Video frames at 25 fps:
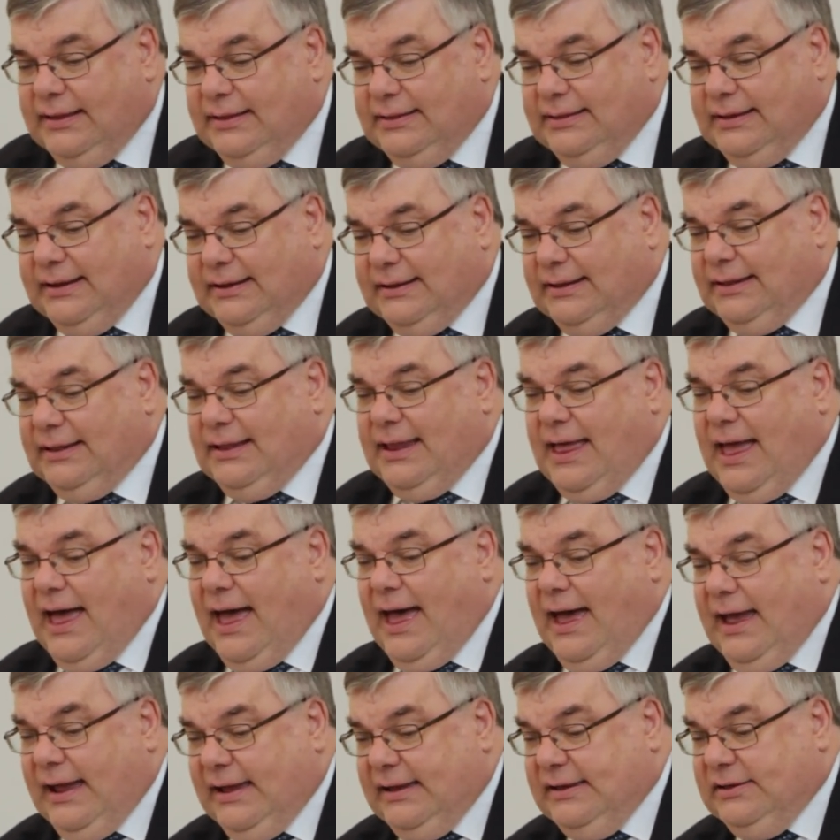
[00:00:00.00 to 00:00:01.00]
little
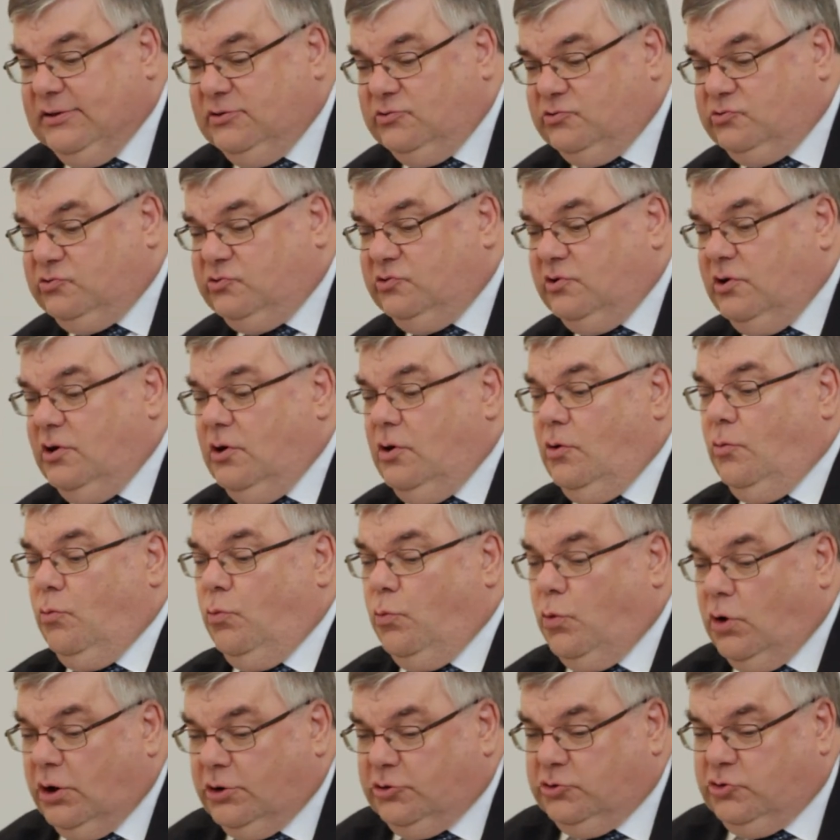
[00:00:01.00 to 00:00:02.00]
eyes,
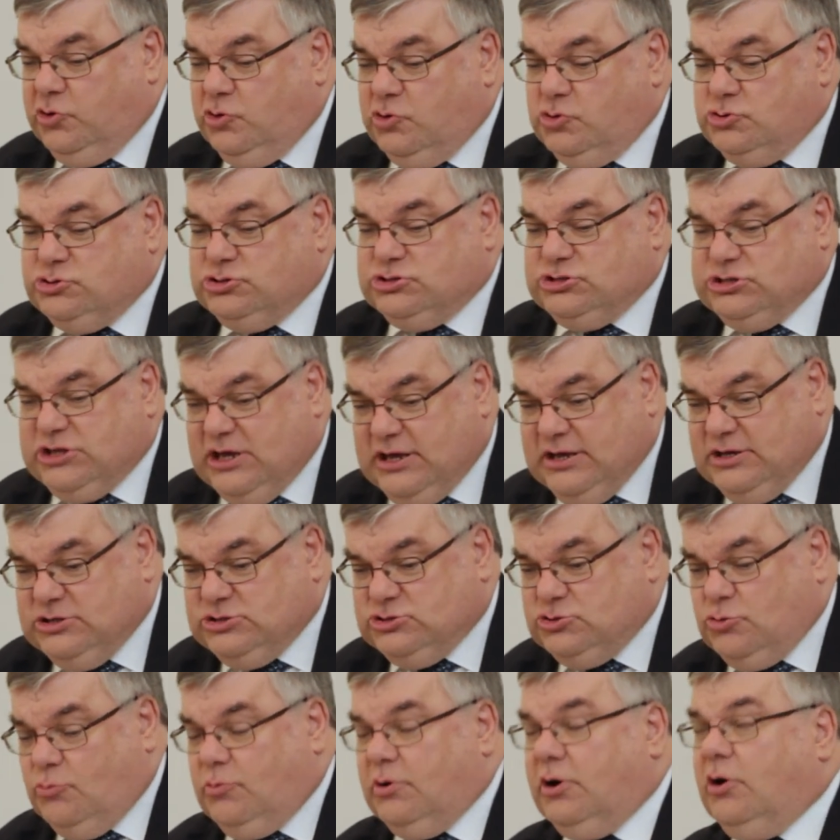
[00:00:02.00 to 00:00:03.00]
what you see."
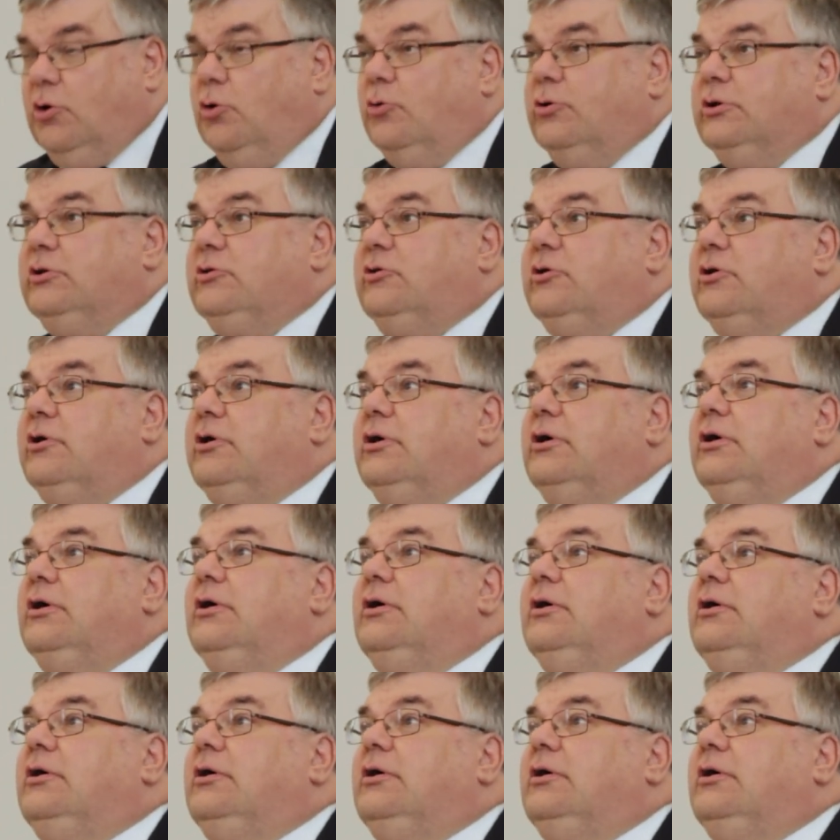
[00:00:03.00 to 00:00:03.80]
So we're going to